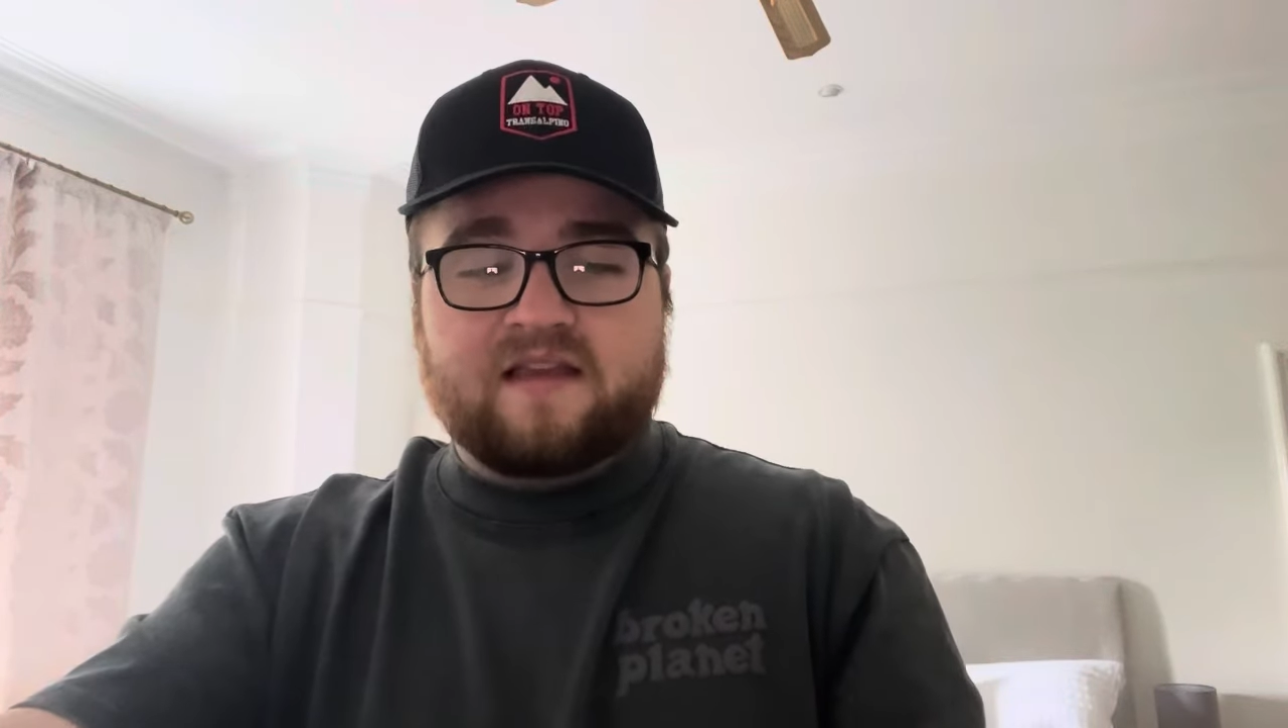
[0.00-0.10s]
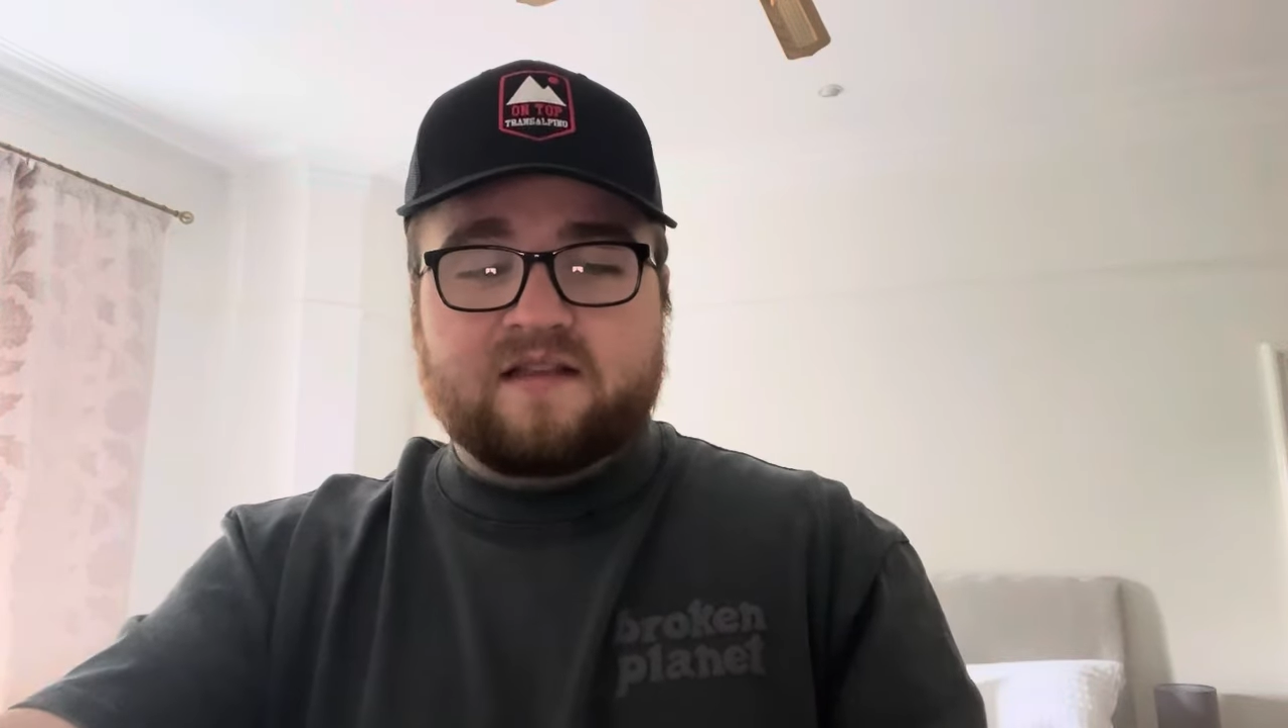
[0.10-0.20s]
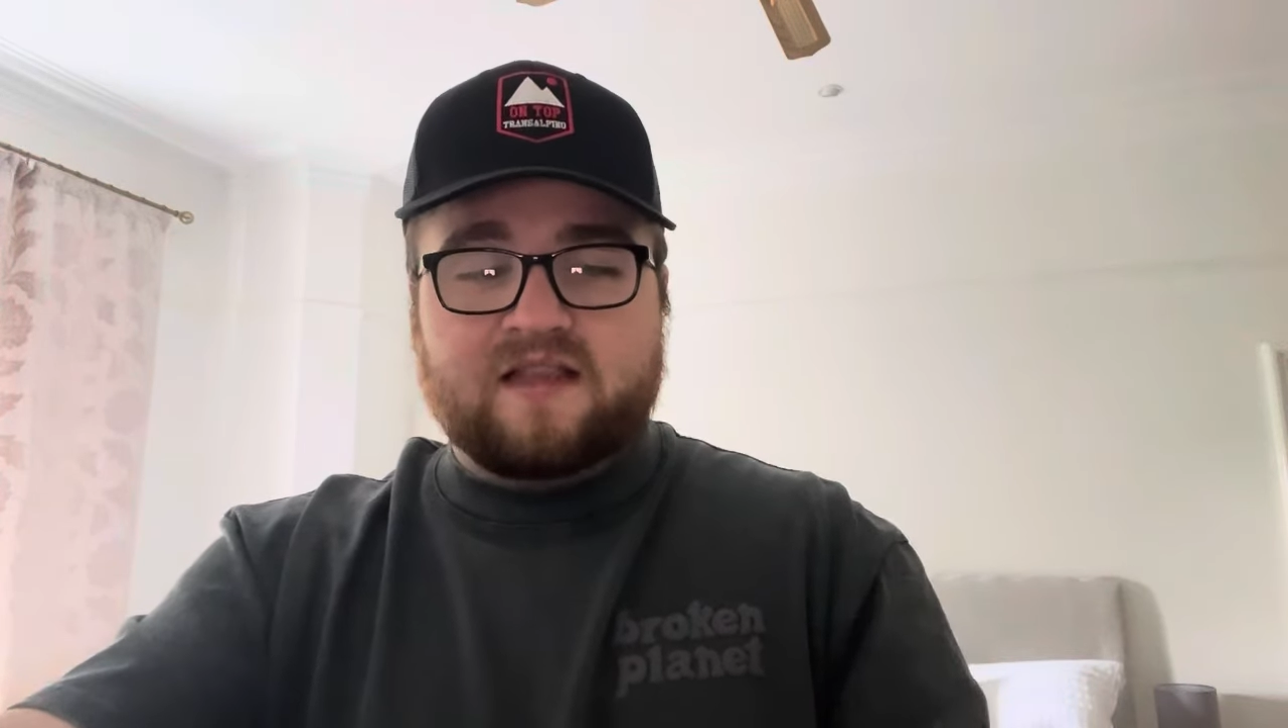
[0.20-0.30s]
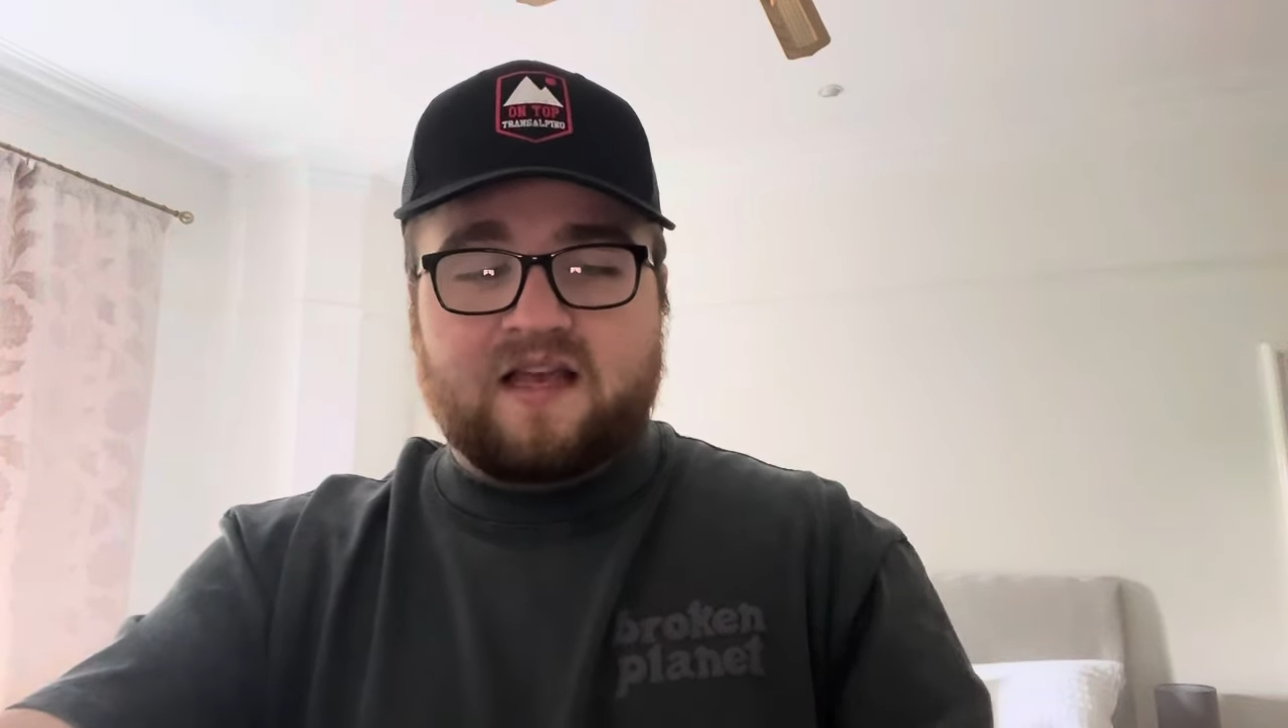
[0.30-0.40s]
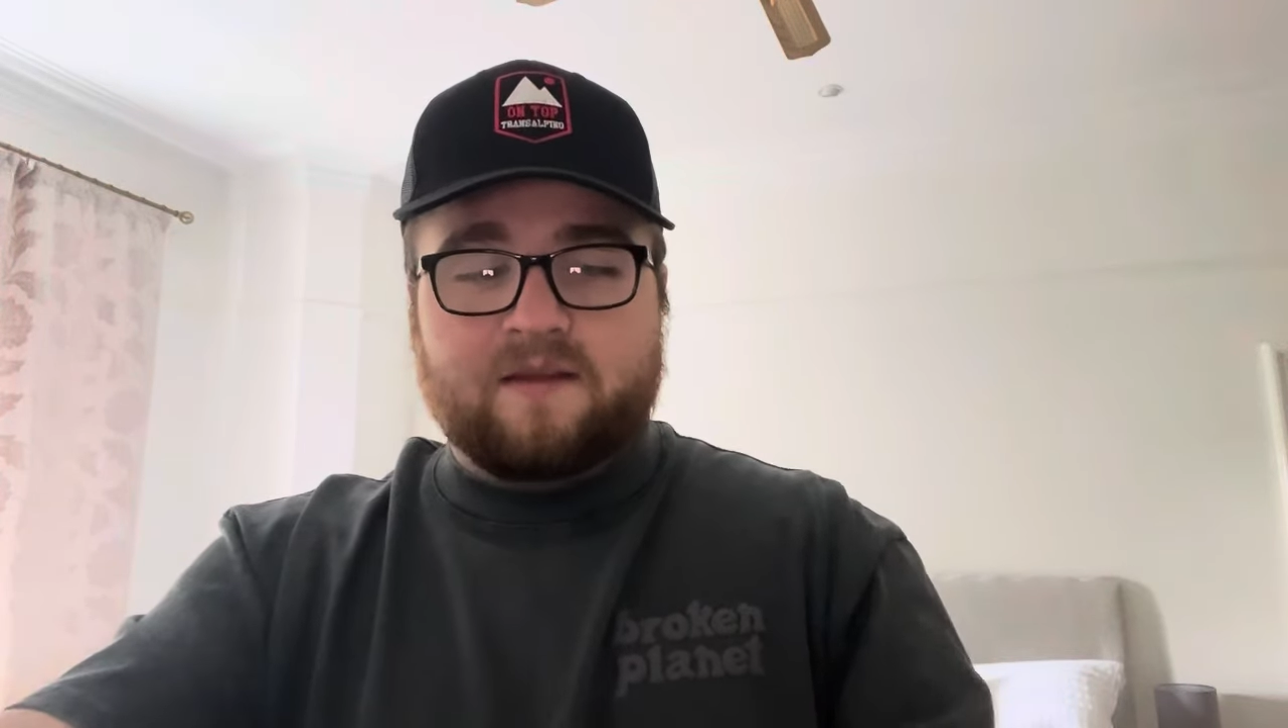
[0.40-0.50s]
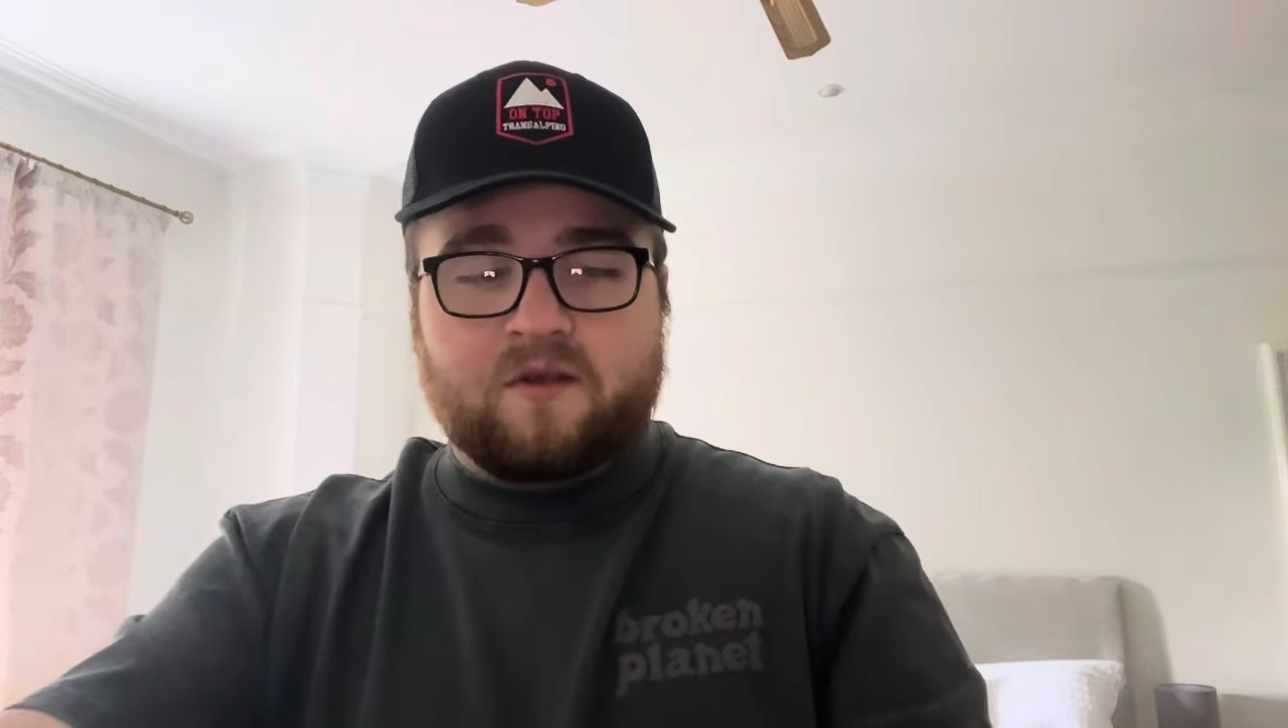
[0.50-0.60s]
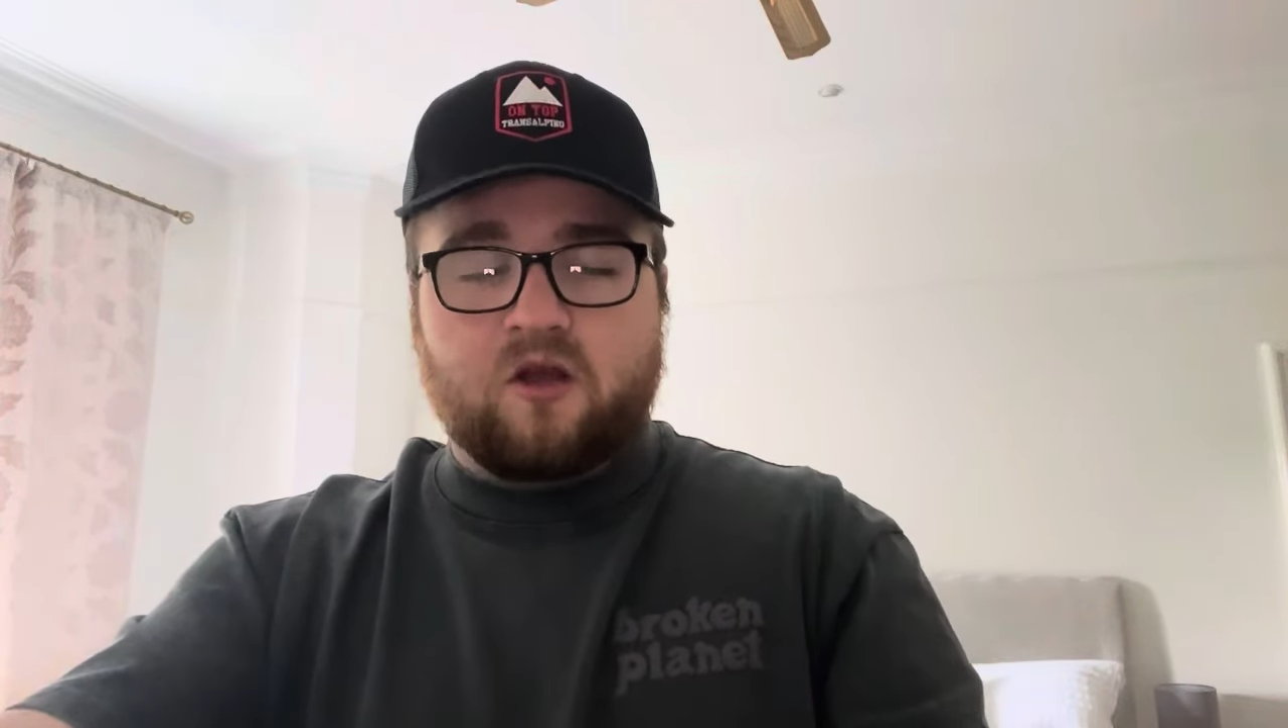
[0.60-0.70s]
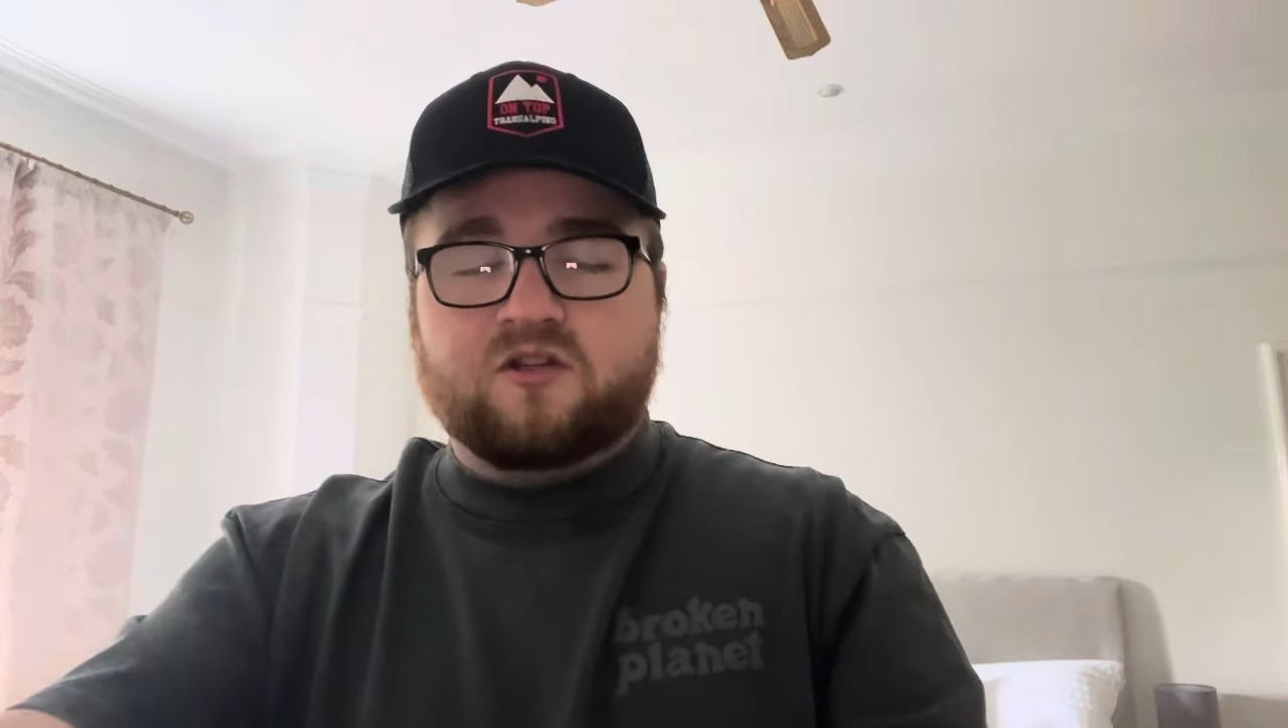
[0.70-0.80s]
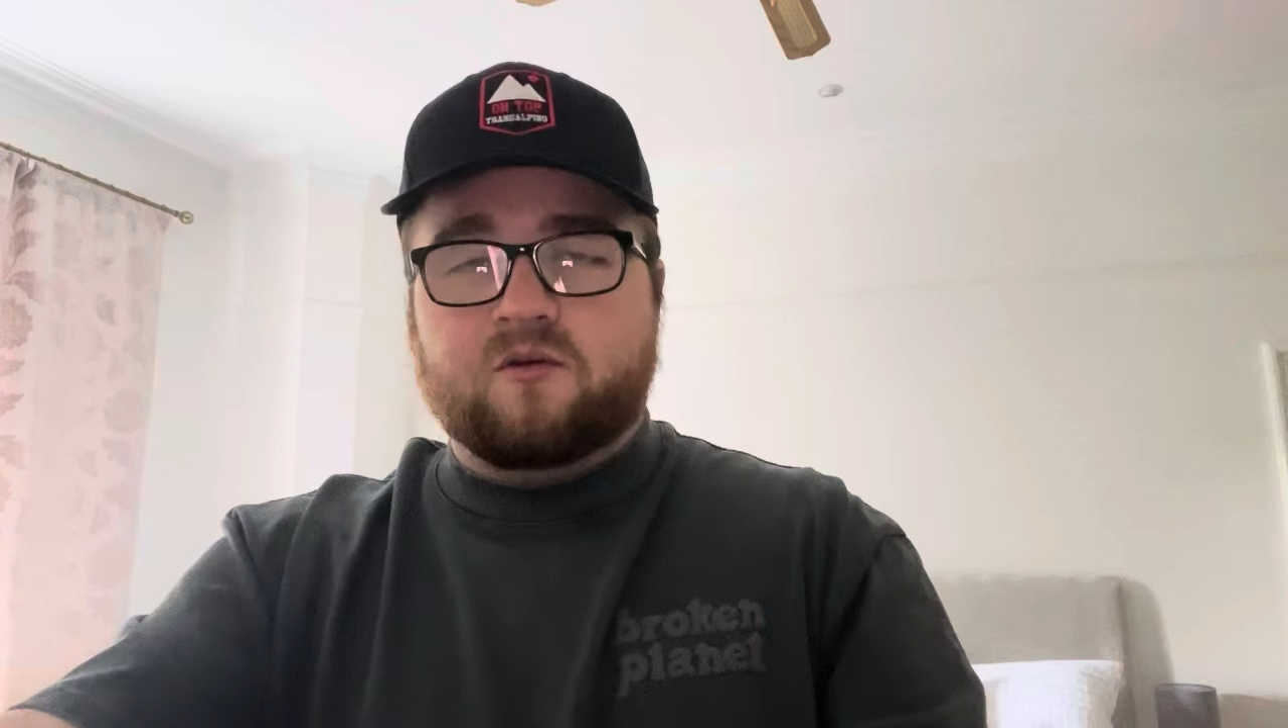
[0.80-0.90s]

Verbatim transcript: and then we lost